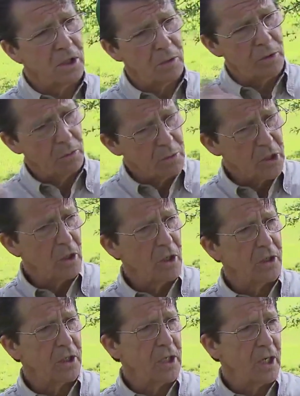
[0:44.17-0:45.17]
But
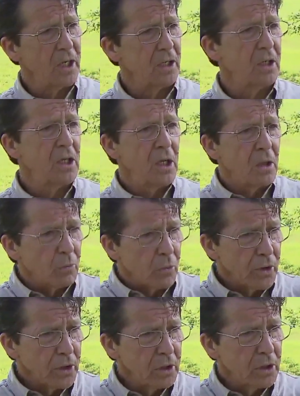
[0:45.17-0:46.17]
beyond that,
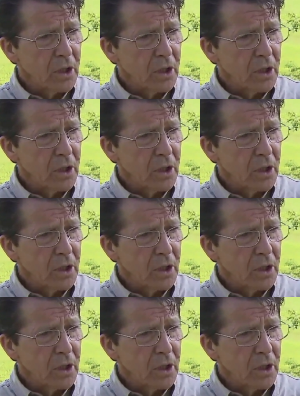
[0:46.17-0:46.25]
bringing the